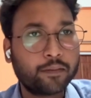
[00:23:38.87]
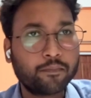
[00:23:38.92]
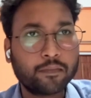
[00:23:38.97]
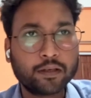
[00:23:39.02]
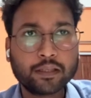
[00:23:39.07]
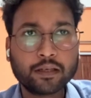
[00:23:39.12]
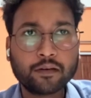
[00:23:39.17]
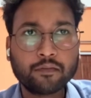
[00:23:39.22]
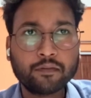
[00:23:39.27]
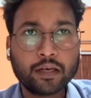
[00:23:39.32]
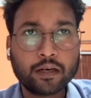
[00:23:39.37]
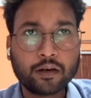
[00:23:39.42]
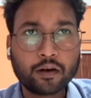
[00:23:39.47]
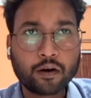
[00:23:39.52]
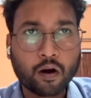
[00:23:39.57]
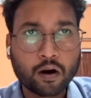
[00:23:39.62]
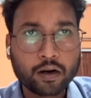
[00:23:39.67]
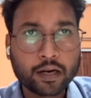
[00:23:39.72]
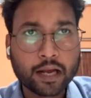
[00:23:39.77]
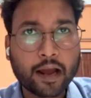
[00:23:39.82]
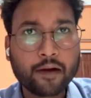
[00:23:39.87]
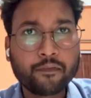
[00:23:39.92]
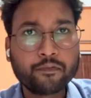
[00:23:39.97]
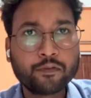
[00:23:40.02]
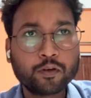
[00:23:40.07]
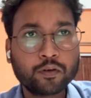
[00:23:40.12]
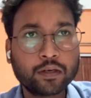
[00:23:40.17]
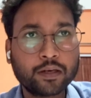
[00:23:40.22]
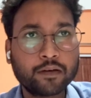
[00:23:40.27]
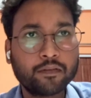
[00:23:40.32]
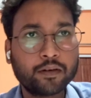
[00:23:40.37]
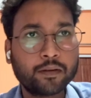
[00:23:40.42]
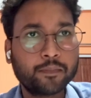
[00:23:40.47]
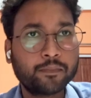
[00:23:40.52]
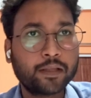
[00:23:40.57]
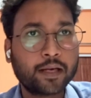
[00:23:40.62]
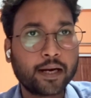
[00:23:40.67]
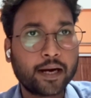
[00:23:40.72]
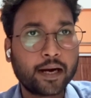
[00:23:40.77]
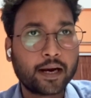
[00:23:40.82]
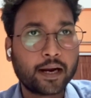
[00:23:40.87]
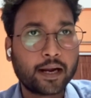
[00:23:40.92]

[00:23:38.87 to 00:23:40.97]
mother will not have to develop the